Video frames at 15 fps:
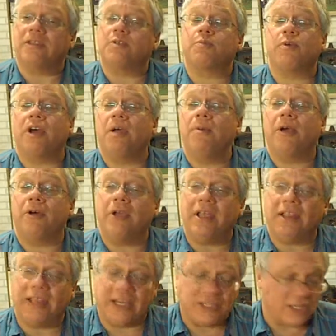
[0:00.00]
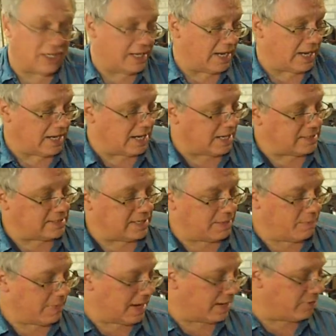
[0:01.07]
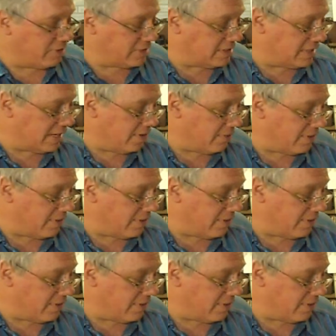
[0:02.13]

It's primary election day, not St. Patrick's Day.